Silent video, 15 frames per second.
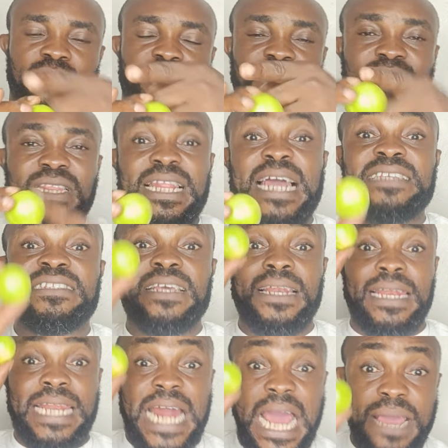You slice
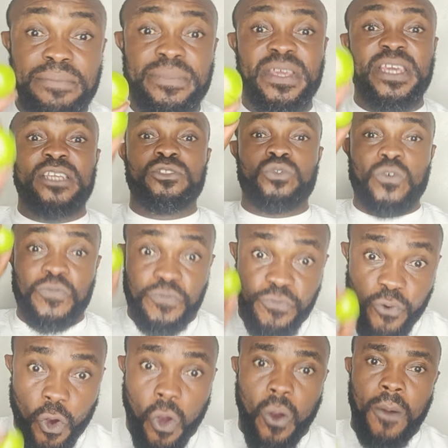the lime into
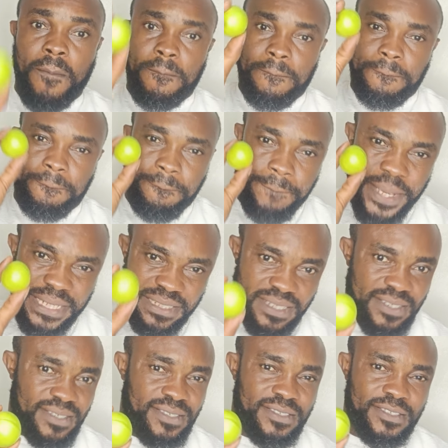4
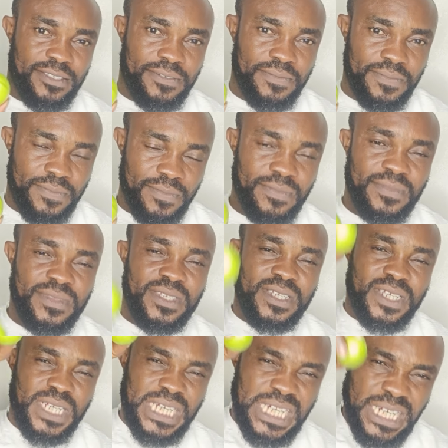pieces.
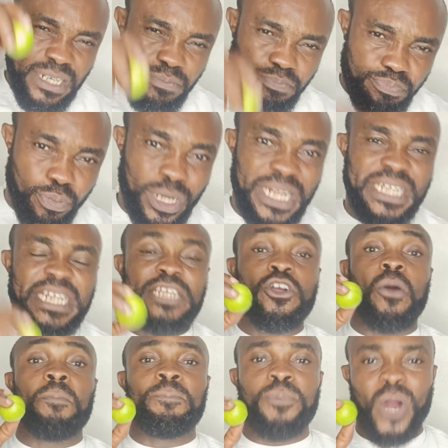Put it in
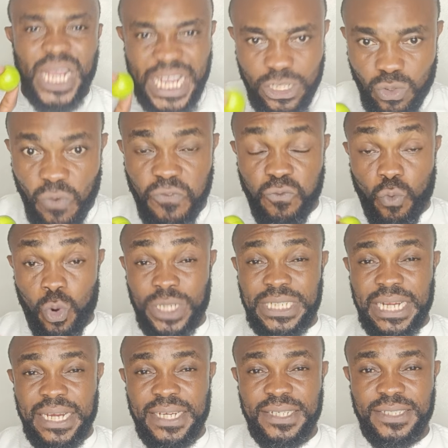your bucket of
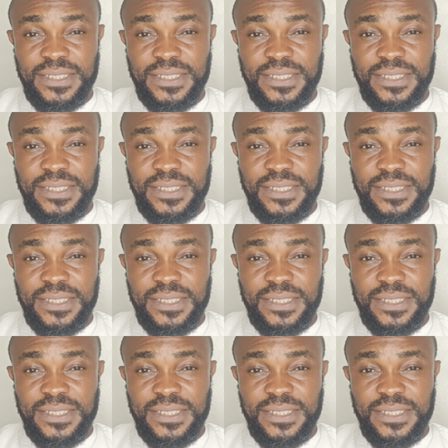water.